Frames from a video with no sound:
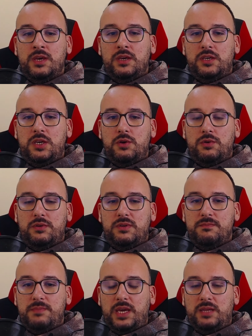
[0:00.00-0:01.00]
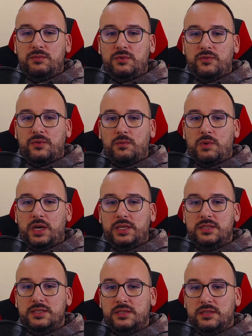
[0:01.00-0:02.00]
Here, the main move for
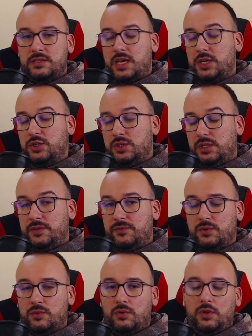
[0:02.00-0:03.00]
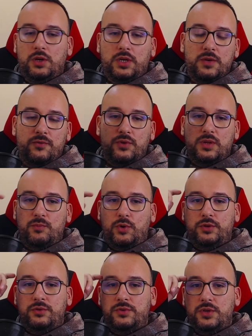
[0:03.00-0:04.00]
white is actually, if you're looking for the
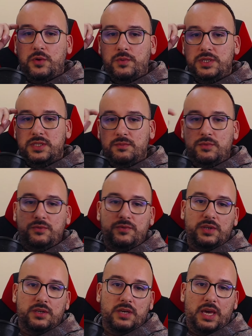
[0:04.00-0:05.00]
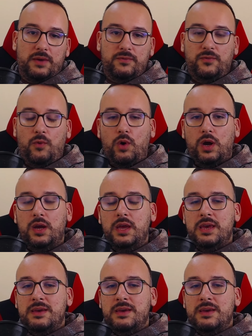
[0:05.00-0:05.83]
modern theories, the move f4.